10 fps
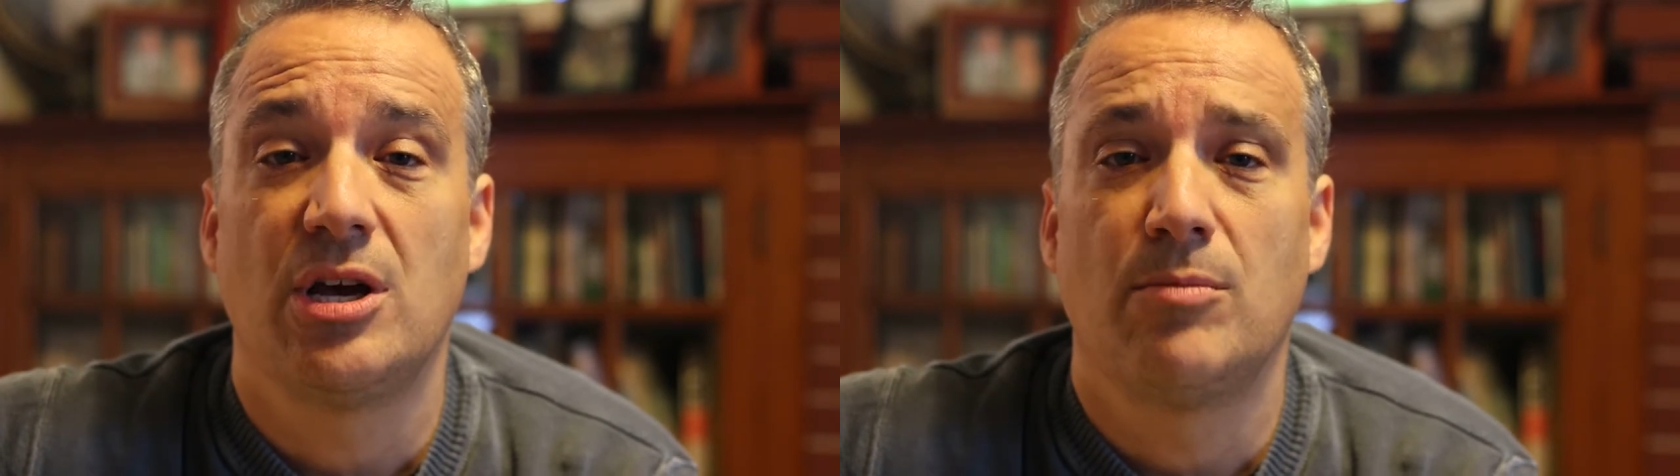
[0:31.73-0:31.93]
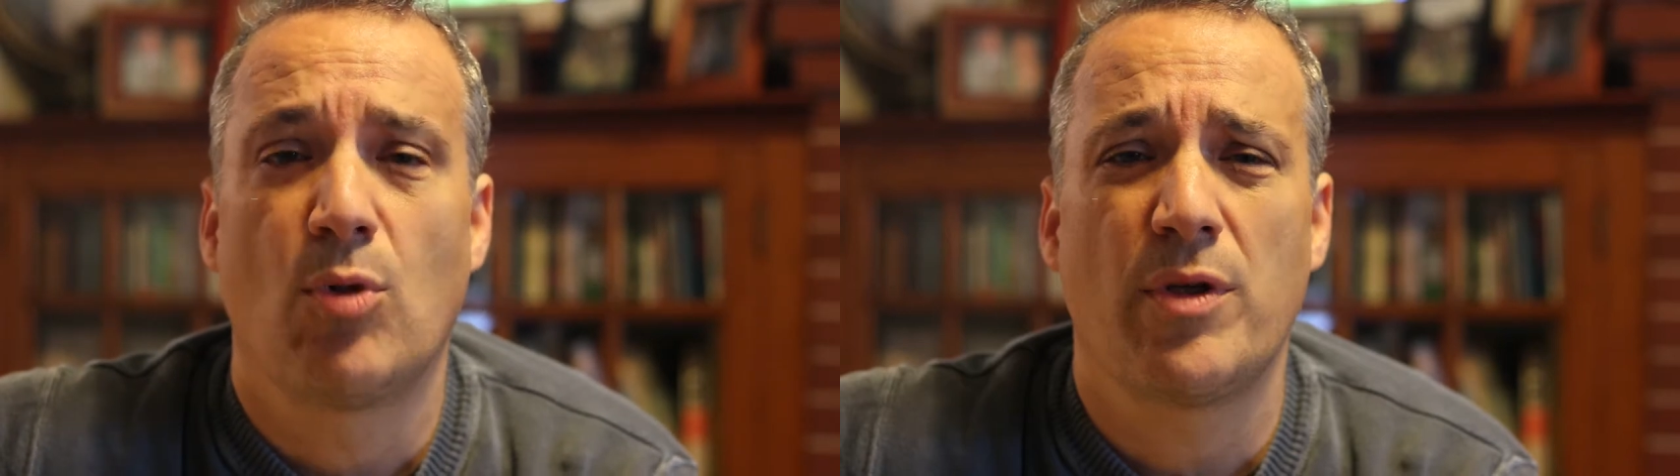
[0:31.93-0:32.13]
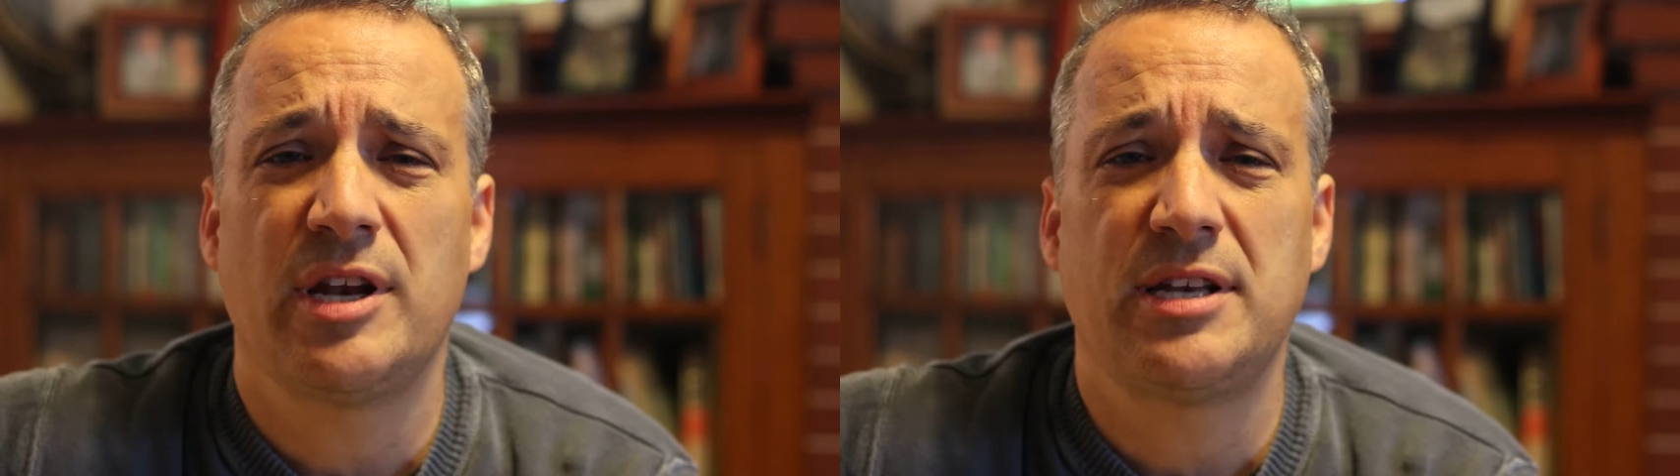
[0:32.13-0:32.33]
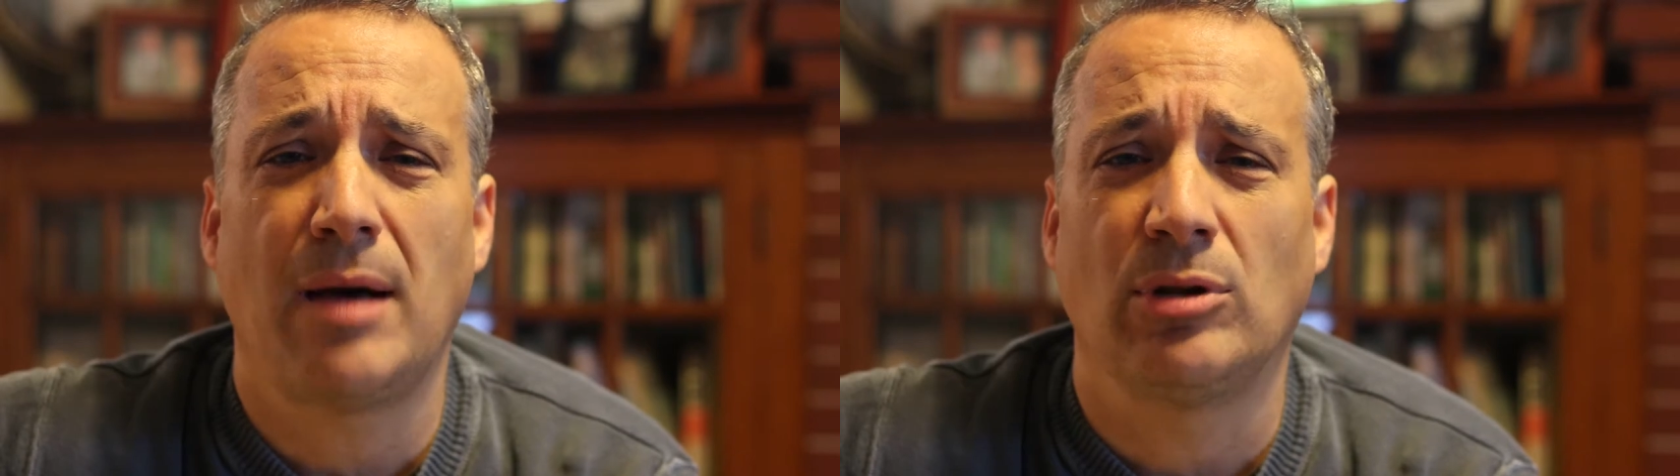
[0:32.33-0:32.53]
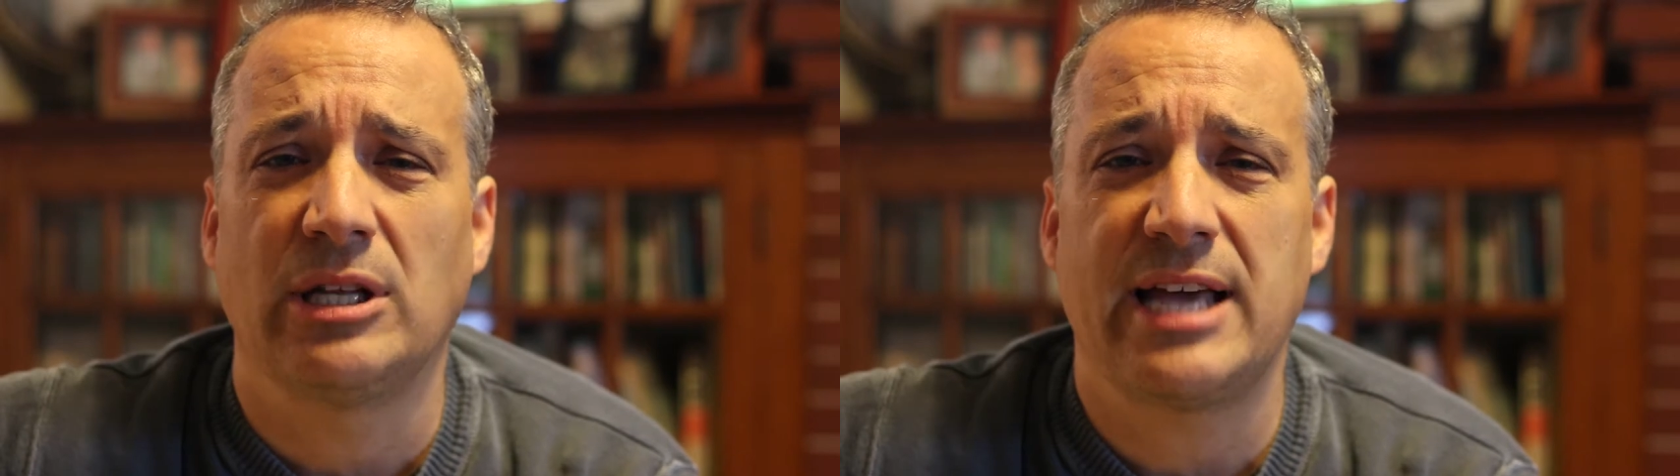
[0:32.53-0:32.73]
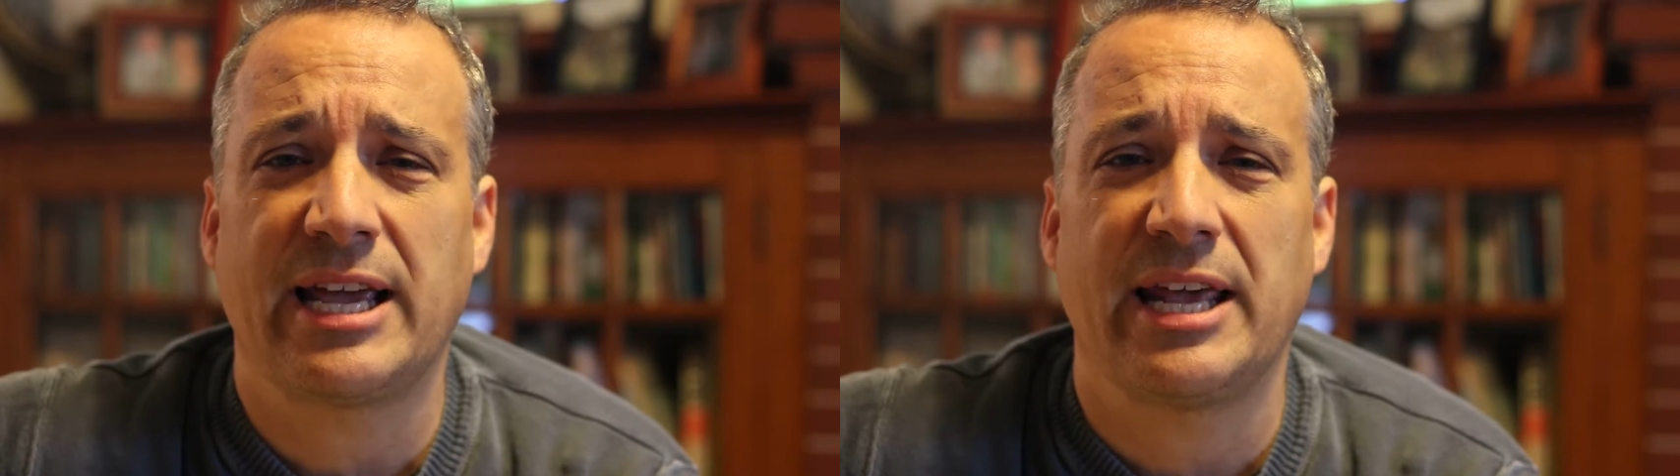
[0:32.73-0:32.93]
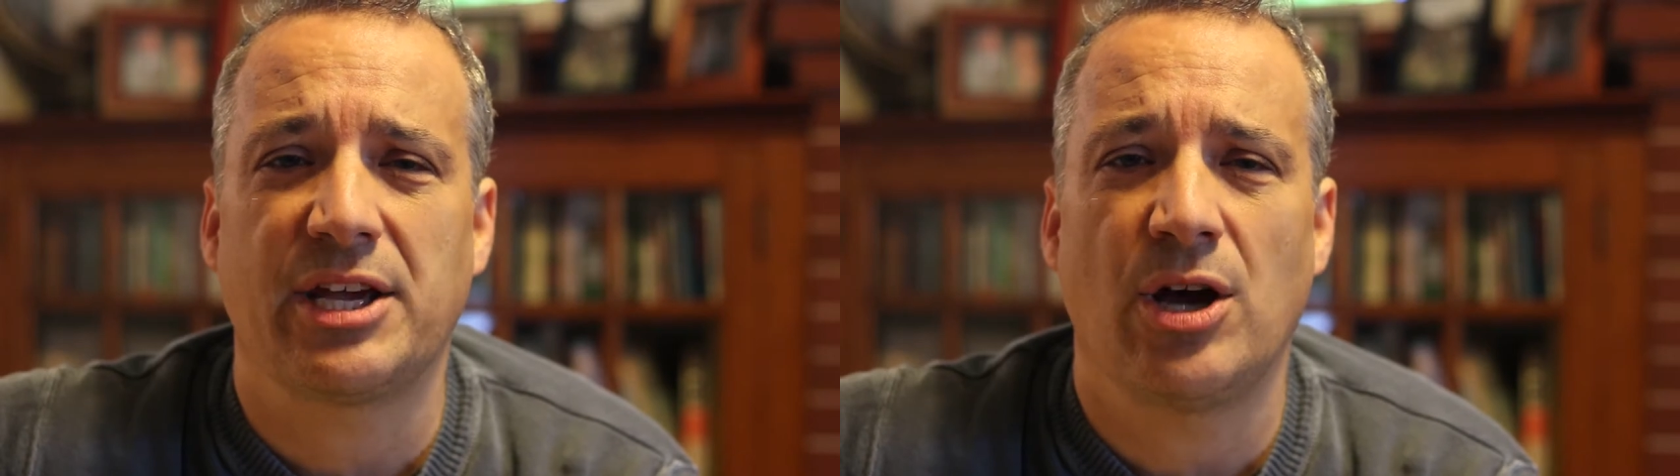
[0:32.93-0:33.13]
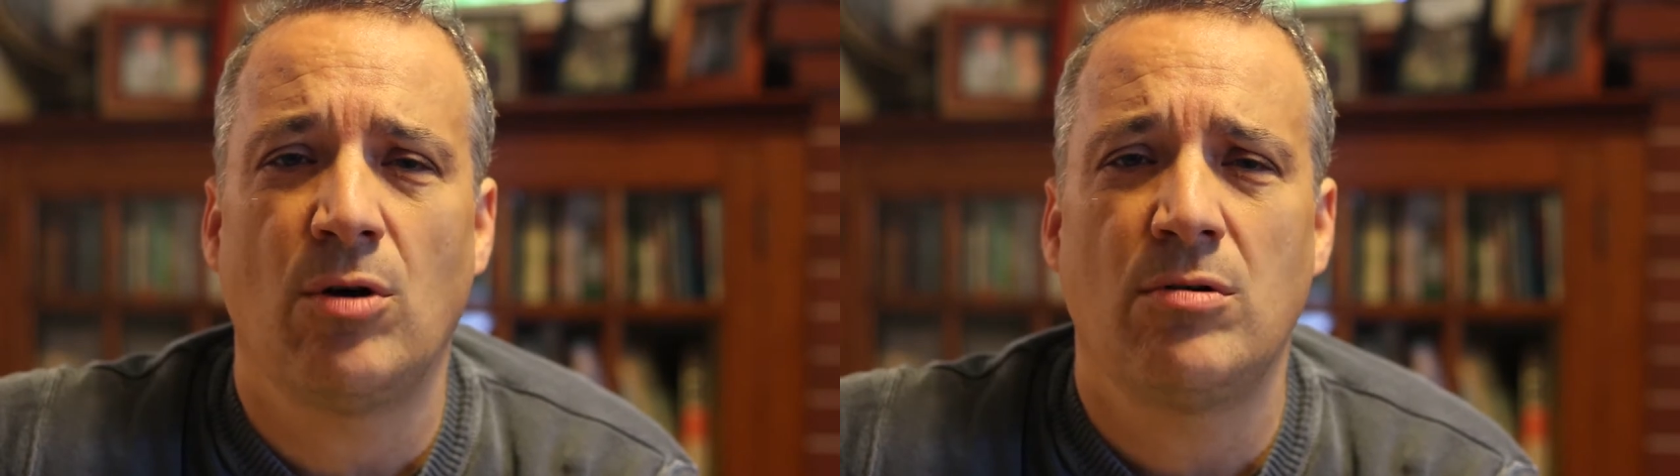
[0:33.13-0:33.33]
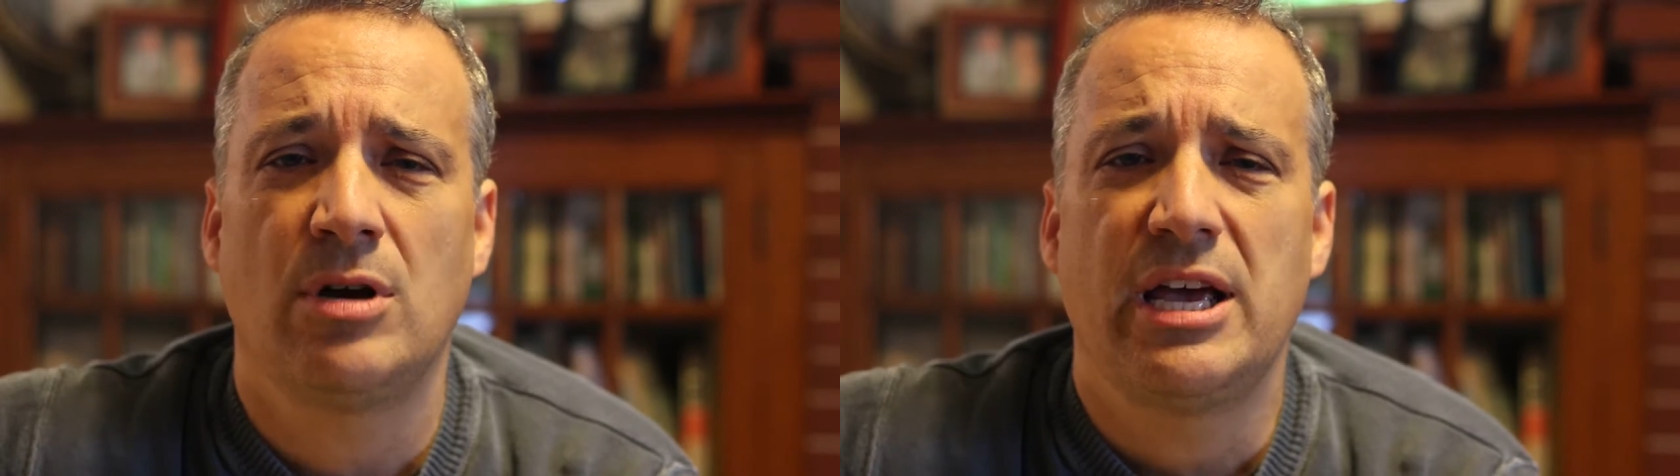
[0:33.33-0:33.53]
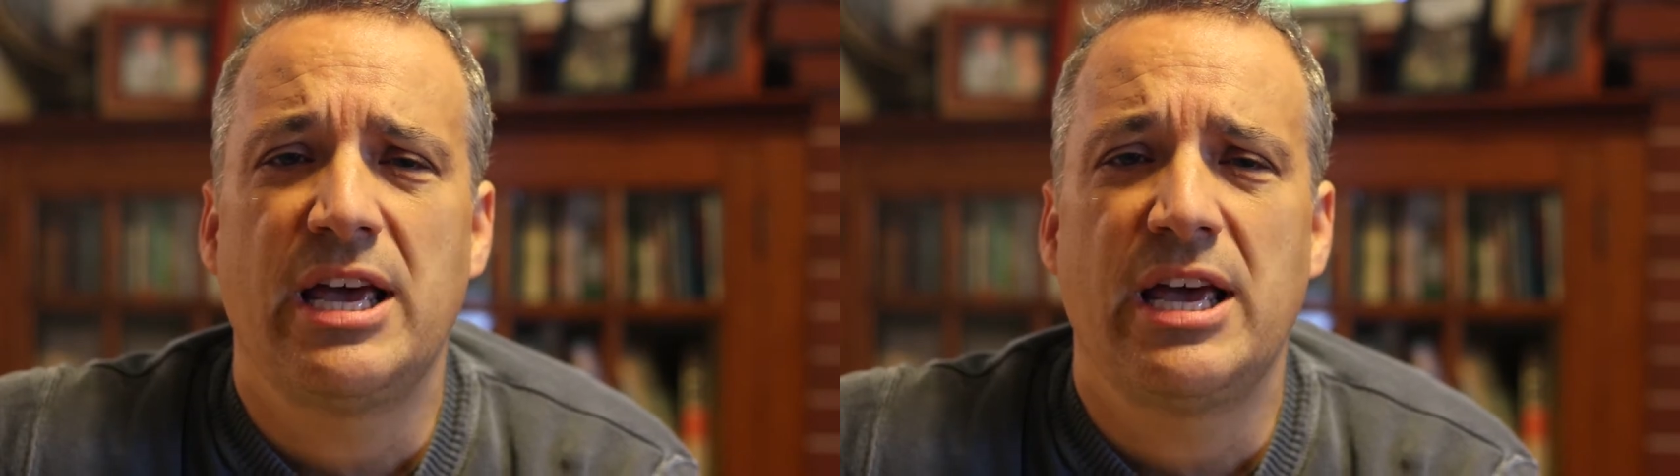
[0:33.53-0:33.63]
more than a double a decade ago.